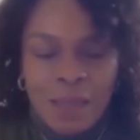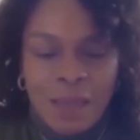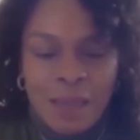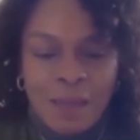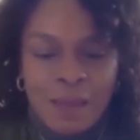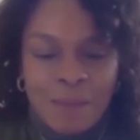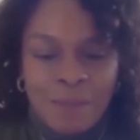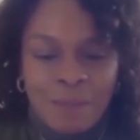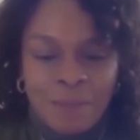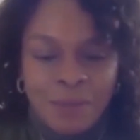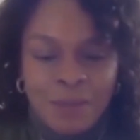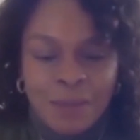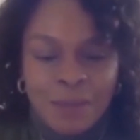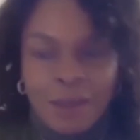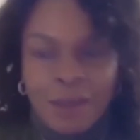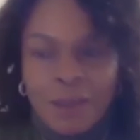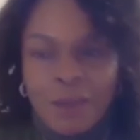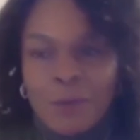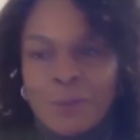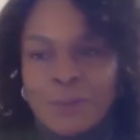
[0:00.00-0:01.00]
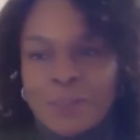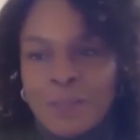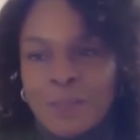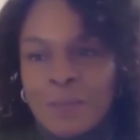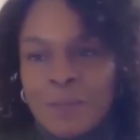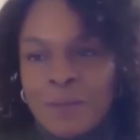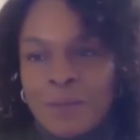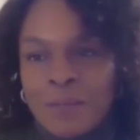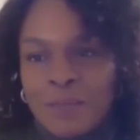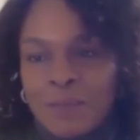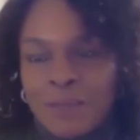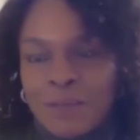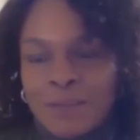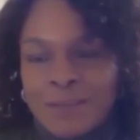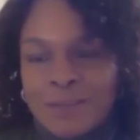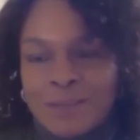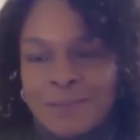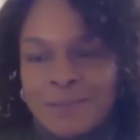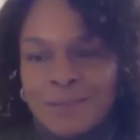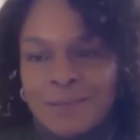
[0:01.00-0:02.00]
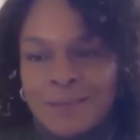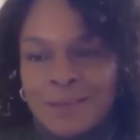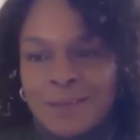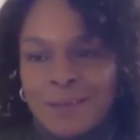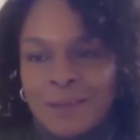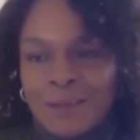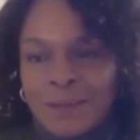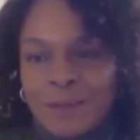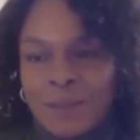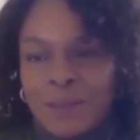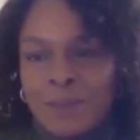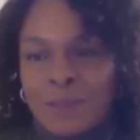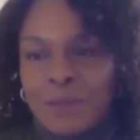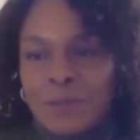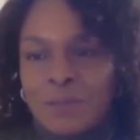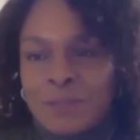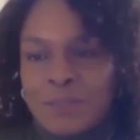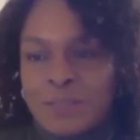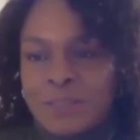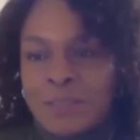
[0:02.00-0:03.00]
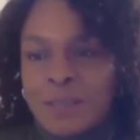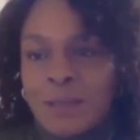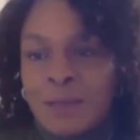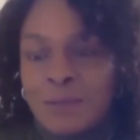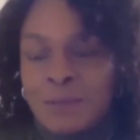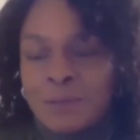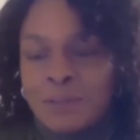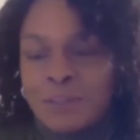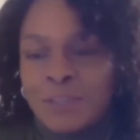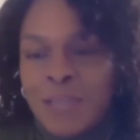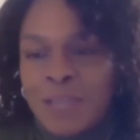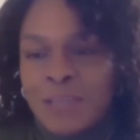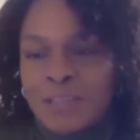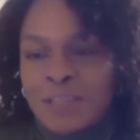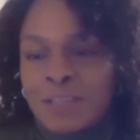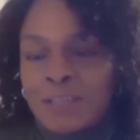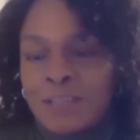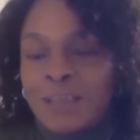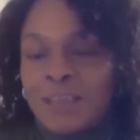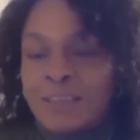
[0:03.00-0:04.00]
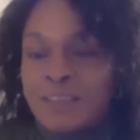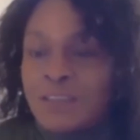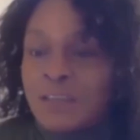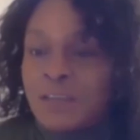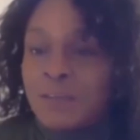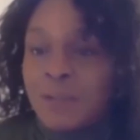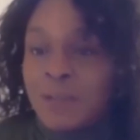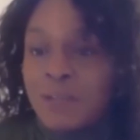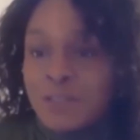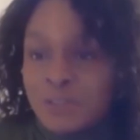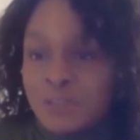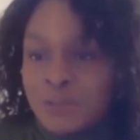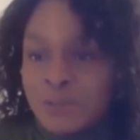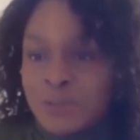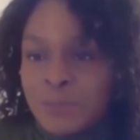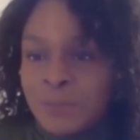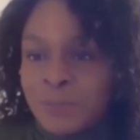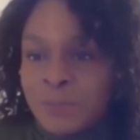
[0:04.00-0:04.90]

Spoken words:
I also believe it's a huge societal change, and I think it's generational.